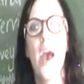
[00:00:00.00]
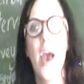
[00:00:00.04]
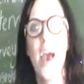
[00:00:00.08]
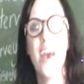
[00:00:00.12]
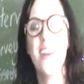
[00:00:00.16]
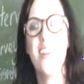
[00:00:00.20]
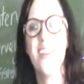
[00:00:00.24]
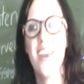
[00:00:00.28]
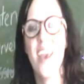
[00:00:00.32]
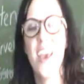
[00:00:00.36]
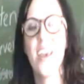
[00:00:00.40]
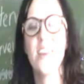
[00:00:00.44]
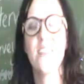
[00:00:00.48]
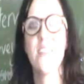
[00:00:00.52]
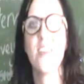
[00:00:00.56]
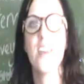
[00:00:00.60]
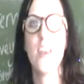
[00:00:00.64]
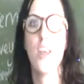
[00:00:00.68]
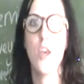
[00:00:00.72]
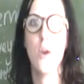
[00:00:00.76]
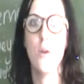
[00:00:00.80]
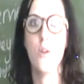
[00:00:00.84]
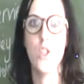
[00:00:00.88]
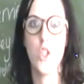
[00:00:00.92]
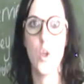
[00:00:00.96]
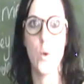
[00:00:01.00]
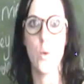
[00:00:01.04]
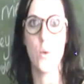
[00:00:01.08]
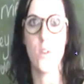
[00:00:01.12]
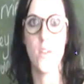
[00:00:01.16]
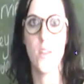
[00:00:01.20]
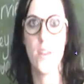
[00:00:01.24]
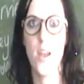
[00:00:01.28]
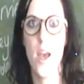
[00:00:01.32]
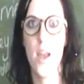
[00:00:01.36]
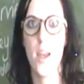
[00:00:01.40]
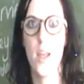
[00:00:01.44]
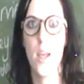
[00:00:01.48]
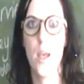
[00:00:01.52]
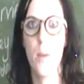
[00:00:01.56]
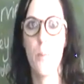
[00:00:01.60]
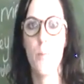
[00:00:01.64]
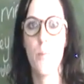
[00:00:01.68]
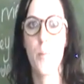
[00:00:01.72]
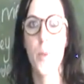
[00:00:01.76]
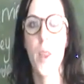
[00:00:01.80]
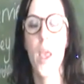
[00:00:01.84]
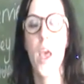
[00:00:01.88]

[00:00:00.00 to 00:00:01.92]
and execute your study.